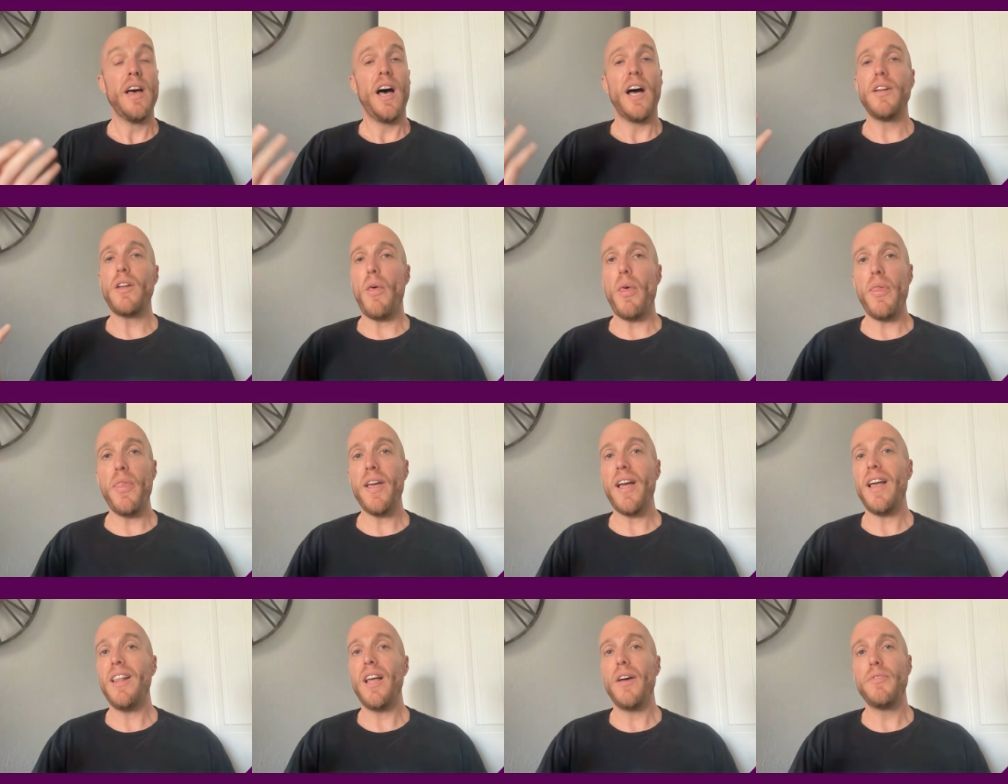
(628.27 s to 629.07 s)
Another
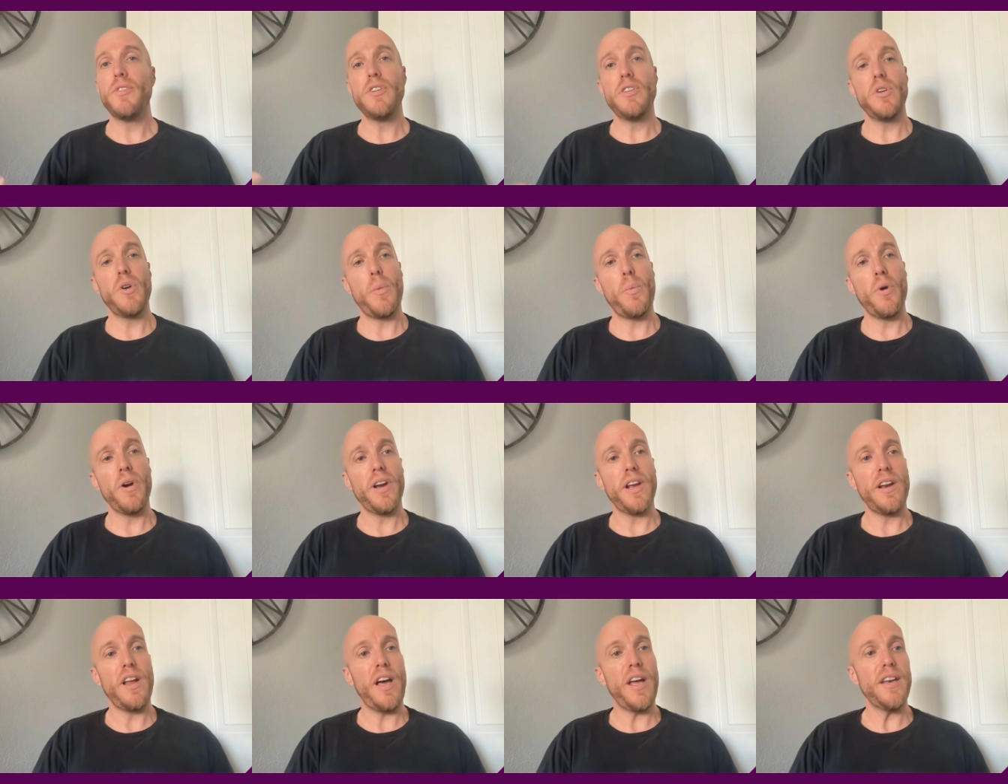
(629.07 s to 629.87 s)
thing I love to do, I'm
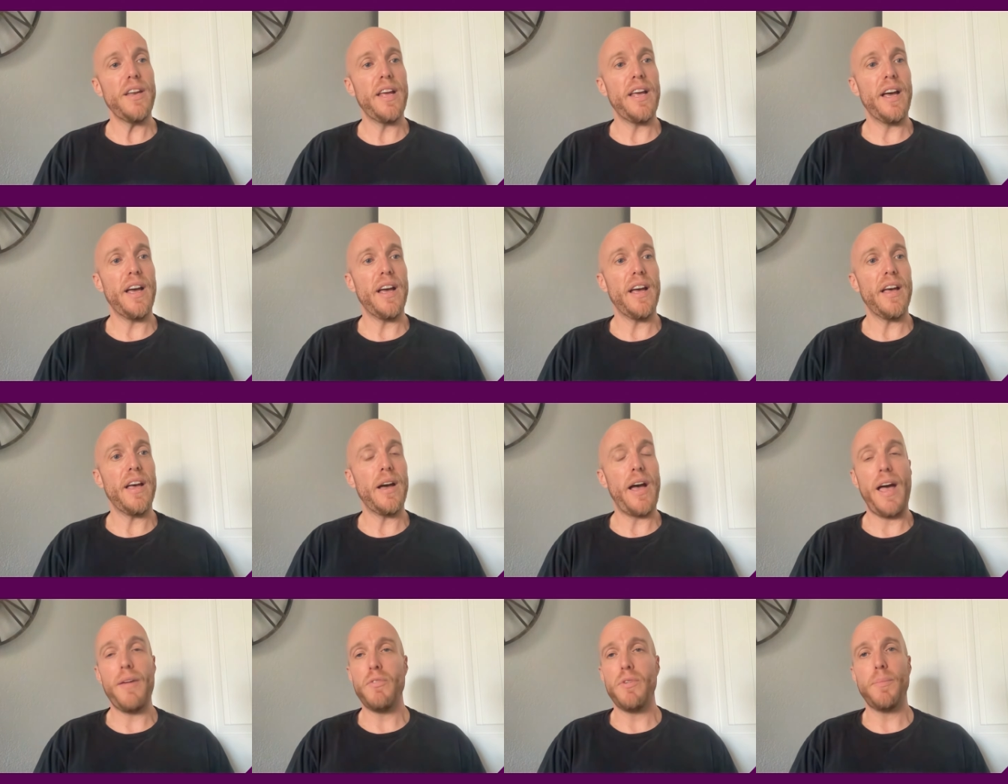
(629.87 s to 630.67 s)
working on,
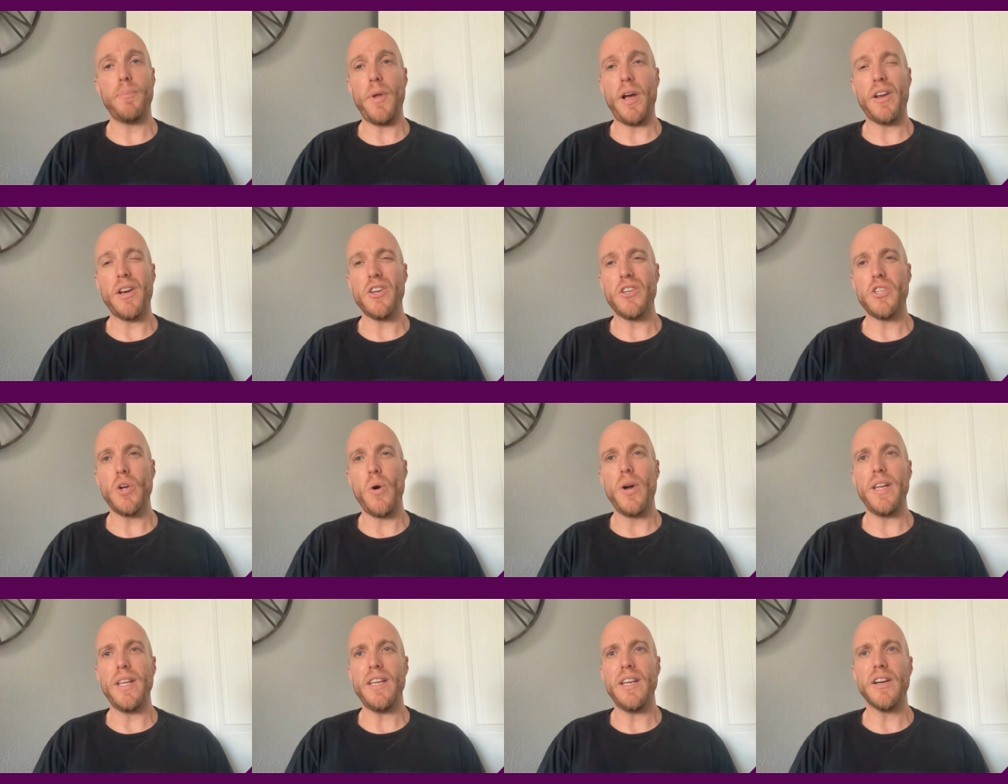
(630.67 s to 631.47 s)
I'm not going to show
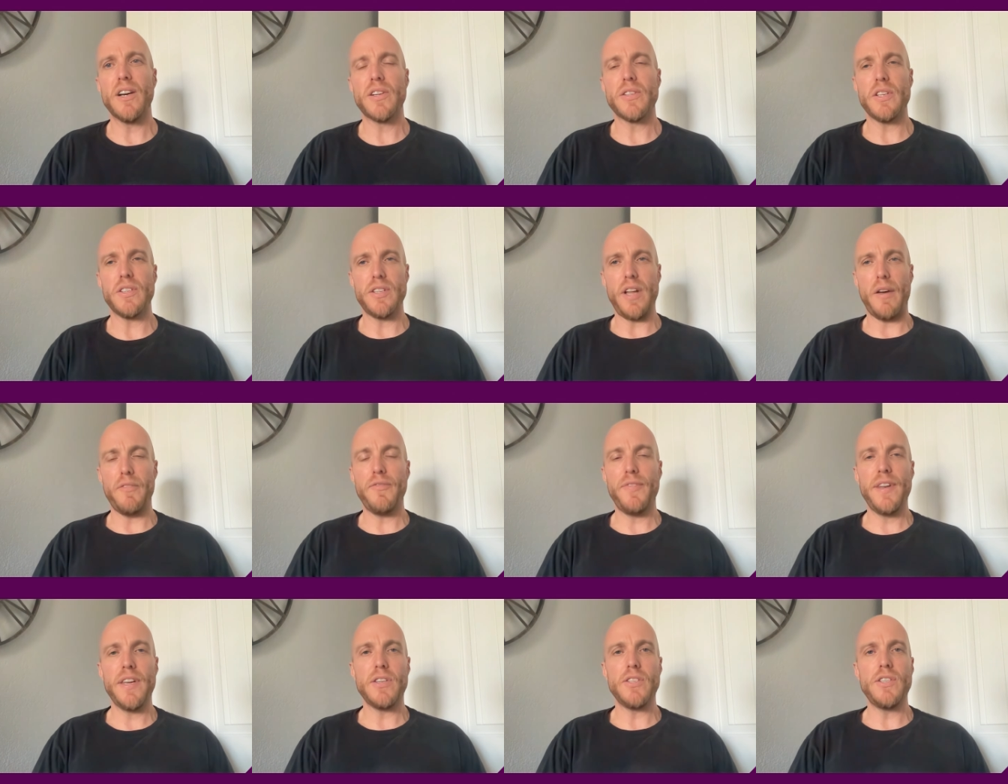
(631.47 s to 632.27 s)
it here because it's
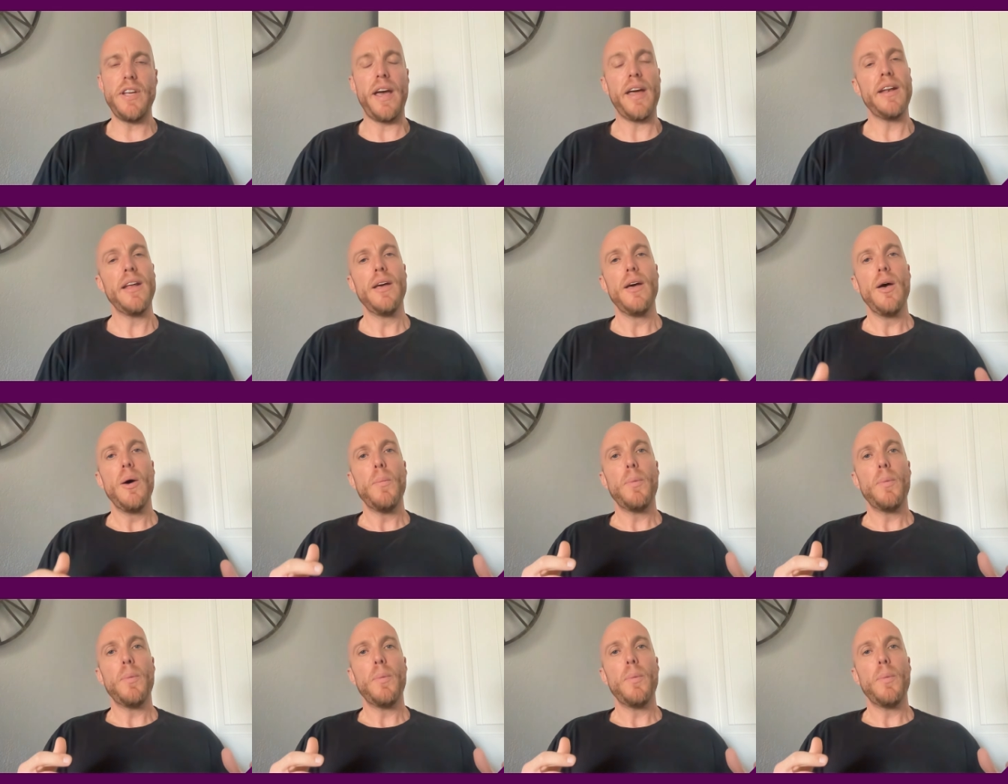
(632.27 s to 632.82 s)
not finished yet,